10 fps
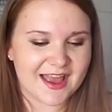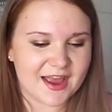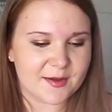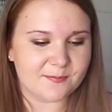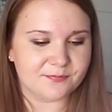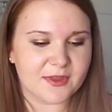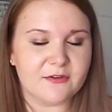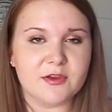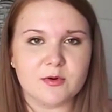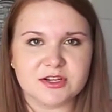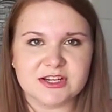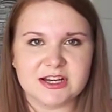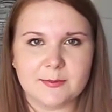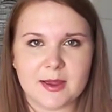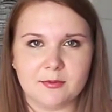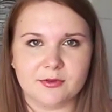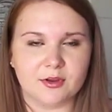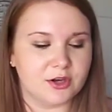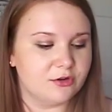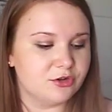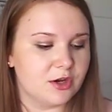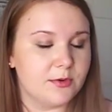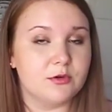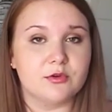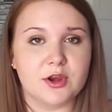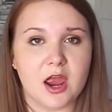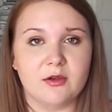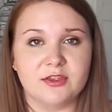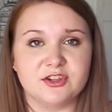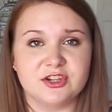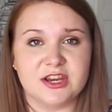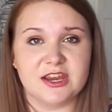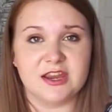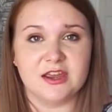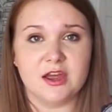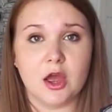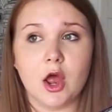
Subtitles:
If you watch Lily Pebbles on YouTube, you will know that she